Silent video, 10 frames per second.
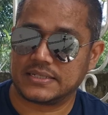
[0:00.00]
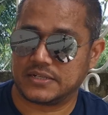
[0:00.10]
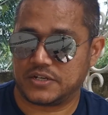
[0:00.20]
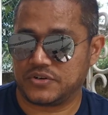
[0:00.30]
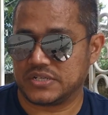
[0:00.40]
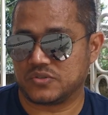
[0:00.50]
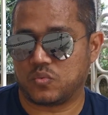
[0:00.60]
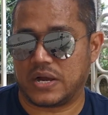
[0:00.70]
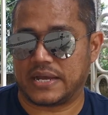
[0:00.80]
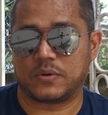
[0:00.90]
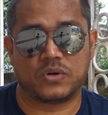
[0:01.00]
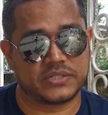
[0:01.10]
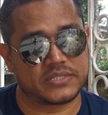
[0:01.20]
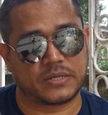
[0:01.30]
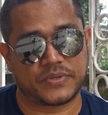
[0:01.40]
another reason why I
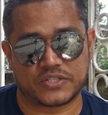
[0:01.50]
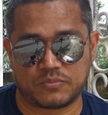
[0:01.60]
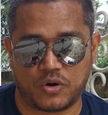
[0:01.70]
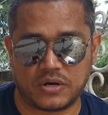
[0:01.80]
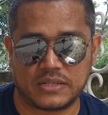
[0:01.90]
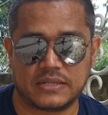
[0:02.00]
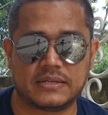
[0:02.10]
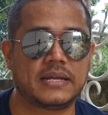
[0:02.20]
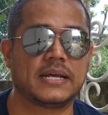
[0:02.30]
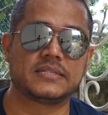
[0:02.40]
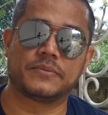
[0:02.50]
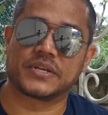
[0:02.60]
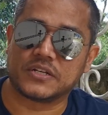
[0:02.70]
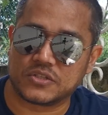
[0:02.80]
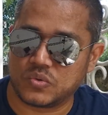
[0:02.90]
wanted something small and
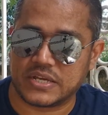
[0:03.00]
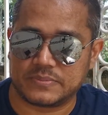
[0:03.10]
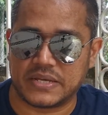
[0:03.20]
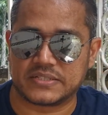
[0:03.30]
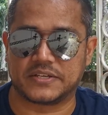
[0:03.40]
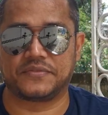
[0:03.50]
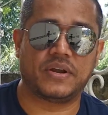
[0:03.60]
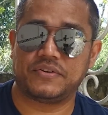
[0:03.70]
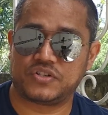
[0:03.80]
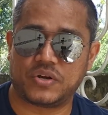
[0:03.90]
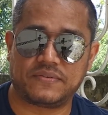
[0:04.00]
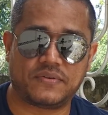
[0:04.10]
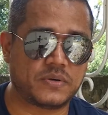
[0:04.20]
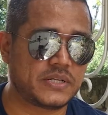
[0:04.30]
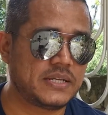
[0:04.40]
something not too expensive. Very
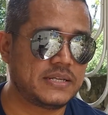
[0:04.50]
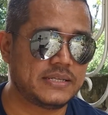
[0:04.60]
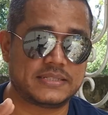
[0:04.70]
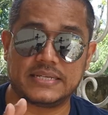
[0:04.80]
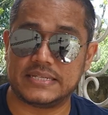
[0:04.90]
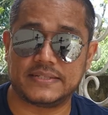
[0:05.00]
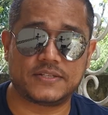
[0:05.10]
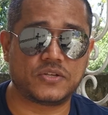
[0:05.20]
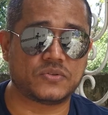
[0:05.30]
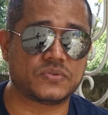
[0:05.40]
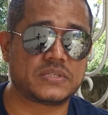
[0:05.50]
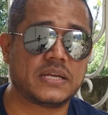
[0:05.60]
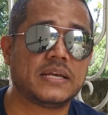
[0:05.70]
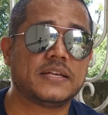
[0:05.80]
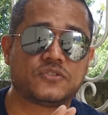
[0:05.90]
straightforward. It's easy to use.
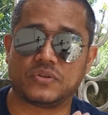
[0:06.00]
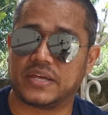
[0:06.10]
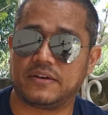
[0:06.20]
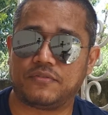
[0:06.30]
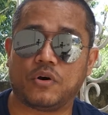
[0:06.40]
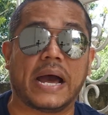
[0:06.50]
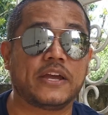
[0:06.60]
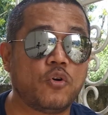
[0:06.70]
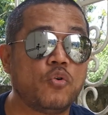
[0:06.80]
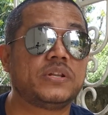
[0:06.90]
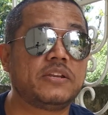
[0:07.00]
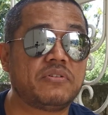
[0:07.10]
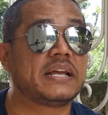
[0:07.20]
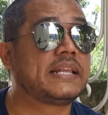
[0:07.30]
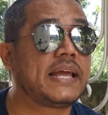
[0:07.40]
So therefore, I only
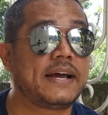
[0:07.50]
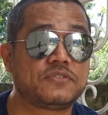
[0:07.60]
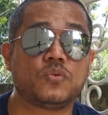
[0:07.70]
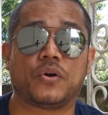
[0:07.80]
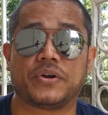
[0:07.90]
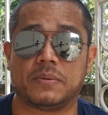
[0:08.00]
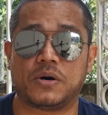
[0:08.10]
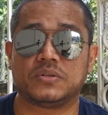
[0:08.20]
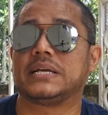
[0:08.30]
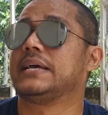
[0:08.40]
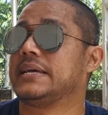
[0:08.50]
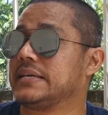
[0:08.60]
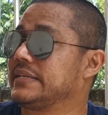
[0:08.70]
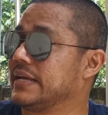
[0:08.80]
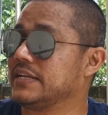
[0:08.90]
really have to worry about
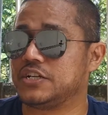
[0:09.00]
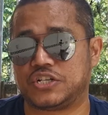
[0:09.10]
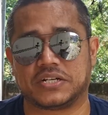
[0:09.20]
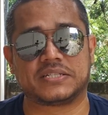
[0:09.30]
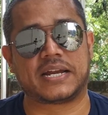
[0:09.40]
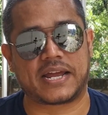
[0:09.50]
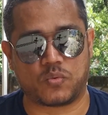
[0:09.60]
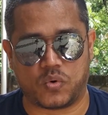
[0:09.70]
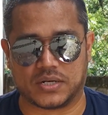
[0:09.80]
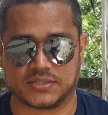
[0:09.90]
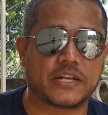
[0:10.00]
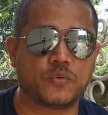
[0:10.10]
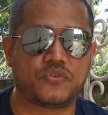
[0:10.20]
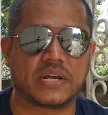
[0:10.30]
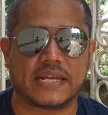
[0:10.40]
getting the shots that I want. And
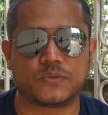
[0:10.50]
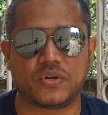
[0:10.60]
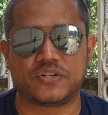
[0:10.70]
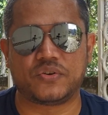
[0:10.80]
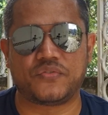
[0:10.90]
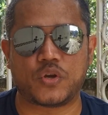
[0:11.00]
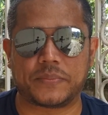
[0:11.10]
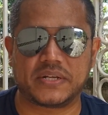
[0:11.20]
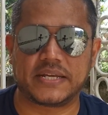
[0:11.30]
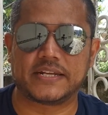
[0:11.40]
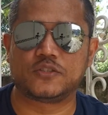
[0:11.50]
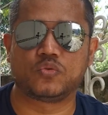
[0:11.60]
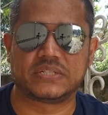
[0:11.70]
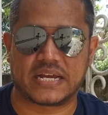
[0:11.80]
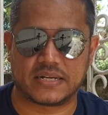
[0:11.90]
you would realize with this review, I'm not getting
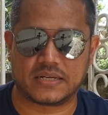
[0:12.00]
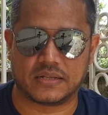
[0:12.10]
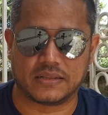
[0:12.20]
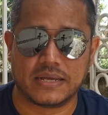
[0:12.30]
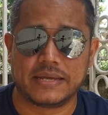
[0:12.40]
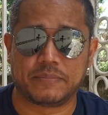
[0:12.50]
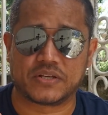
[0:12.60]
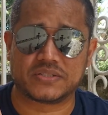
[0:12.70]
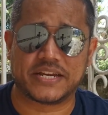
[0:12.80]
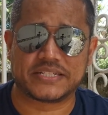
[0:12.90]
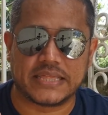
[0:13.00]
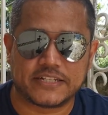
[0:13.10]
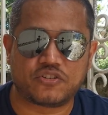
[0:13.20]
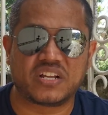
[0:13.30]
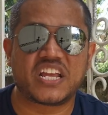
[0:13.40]
too technical because there's
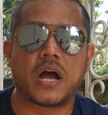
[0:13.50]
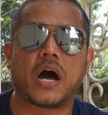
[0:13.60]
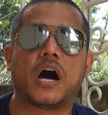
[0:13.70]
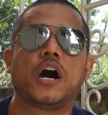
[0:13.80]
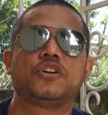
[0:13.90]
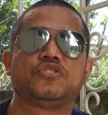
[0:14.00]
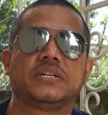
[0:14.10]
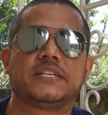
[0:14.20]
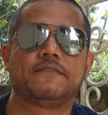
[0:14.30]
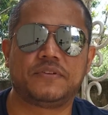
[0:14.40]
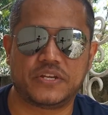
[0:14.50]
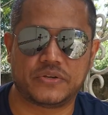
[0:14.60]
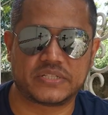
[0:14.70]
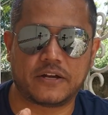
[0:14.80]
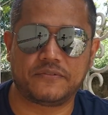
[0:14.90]
literally hundreds of
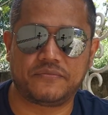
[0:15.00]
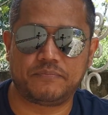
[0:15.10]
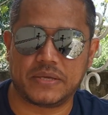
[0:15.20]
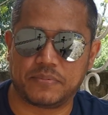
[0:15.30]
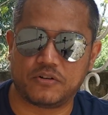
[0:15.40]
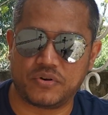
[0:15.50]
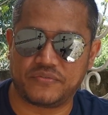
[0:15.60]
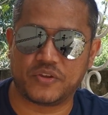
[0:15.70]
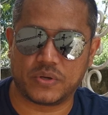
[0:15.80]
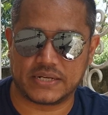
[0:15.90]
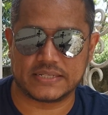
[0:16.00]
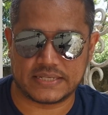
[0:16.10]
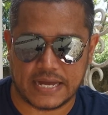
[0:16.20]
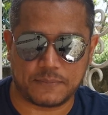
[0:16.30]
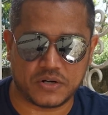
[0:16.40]
videos of people reviewing this
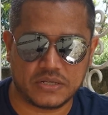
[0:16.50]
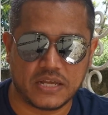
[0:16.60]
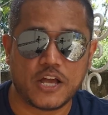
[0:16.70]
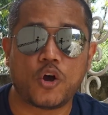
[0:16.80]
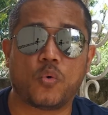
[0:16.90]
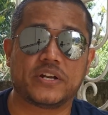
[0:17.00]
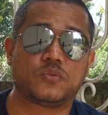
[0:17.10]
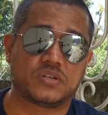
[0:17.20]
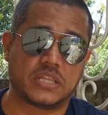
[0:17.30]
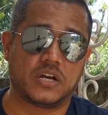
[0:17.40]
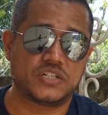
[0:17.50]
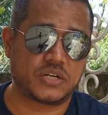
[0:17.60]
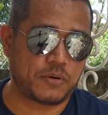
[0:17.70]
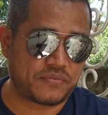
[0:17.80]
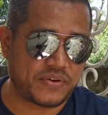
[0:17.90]
camera when it was launched
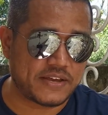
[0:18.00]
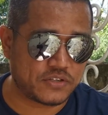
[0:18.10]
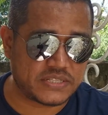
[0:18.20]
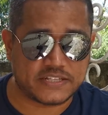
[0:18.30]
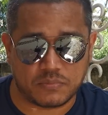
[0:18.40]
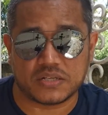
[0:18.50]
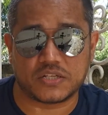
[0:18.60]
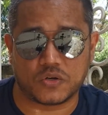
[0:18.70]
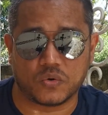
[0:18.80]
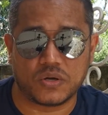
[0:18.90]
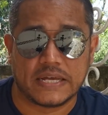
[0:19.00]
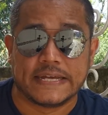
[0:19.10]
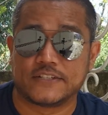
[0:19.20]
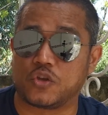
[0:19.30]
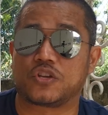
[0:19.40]
about 5 or 6 months ago.
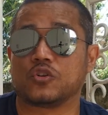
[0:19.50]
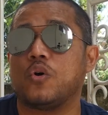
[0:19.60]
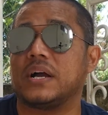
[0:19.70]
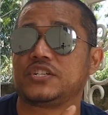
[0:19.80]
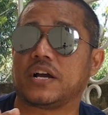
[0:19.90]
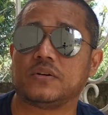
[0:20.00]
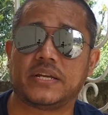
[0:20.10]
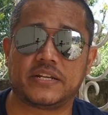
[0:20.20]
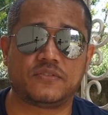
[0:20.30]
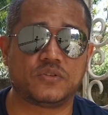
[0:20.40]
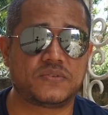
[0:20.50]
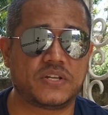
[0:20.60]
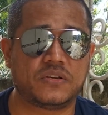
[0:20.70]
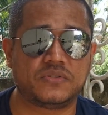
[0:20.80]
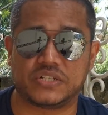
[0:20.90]
So you could go and check out any of those
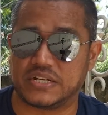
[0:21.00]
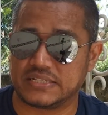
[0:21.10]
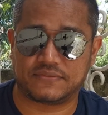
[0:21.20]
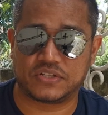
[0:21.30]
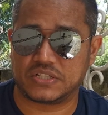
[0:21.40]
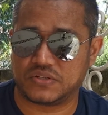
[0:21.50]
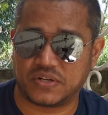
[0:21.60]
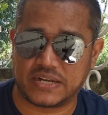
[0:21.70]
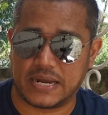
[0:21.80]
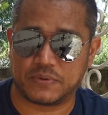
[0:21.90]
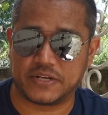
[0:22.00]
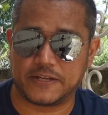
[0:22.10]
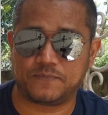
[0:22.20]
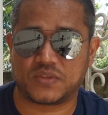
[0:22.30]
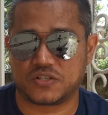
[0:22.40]
videos. You have to search for the camera
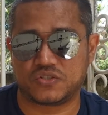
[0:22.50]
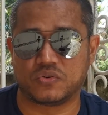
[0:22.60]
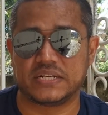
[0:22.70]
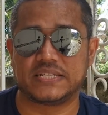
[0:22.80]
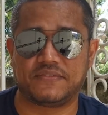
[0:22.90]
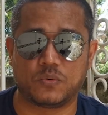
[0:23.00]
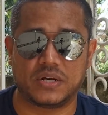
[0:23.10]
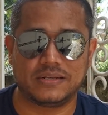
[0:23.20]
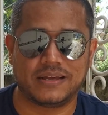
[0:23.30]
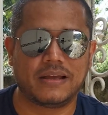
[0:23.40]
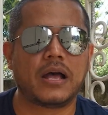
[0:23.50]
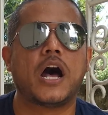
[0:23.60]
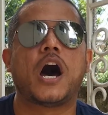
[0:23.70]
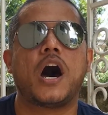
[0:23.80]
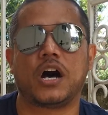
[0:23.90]
name, Sony ZV-1.
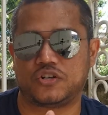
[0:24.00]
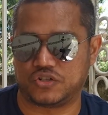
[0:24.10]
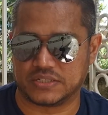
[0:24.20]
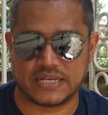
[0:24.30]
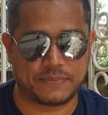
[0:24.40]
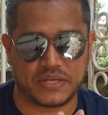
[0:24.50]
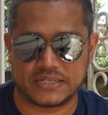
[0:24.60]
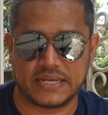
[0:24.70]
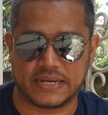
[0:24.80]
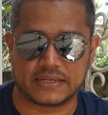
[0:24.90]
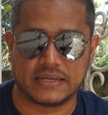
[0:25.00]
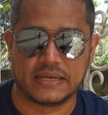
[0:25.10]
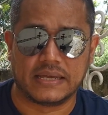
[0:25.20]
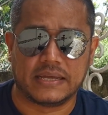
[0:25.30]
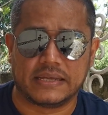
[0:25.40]
Hundreds, I'm not kidding.
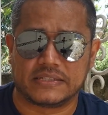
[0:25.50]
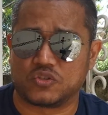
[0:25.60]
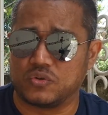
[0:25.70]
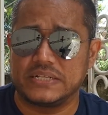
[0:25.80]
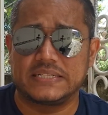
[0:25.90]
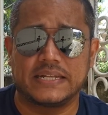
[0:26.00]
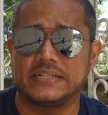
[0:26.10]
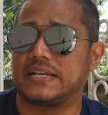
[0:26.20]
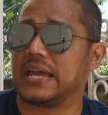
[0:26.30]
Sony sent it